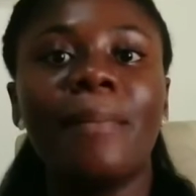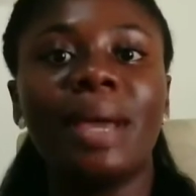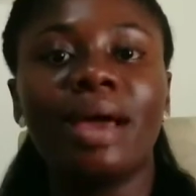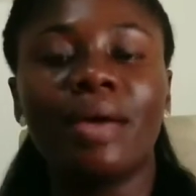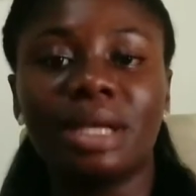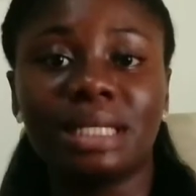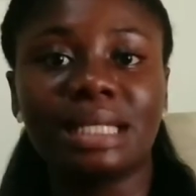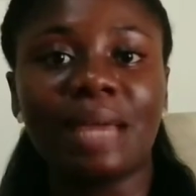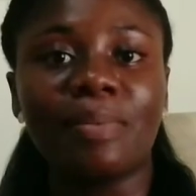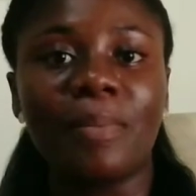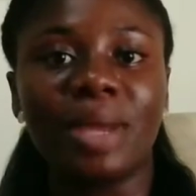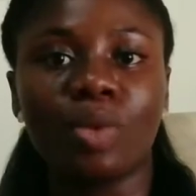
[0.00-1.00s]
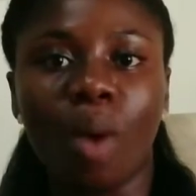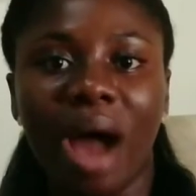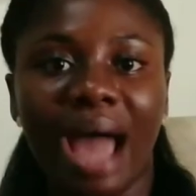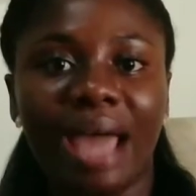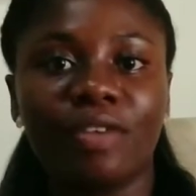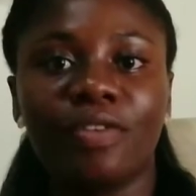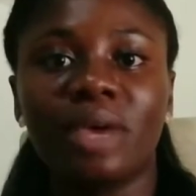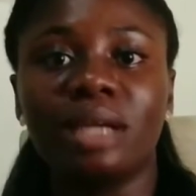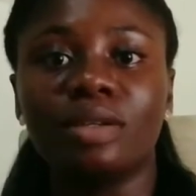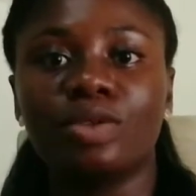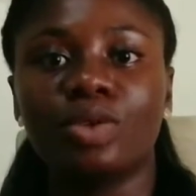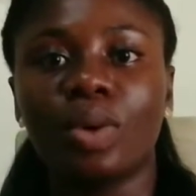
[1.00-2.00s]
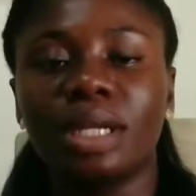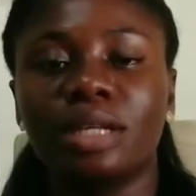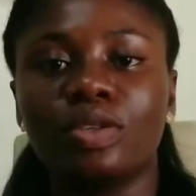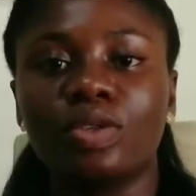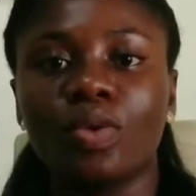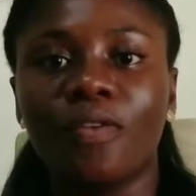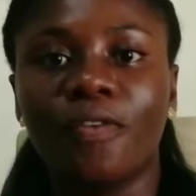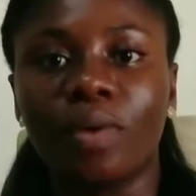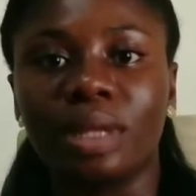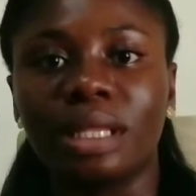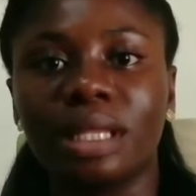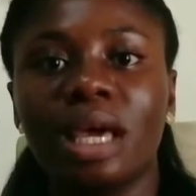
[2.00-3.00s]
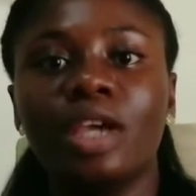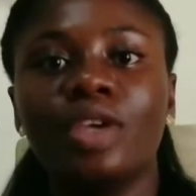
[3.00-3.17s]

a registered midwife, and so on and so forth.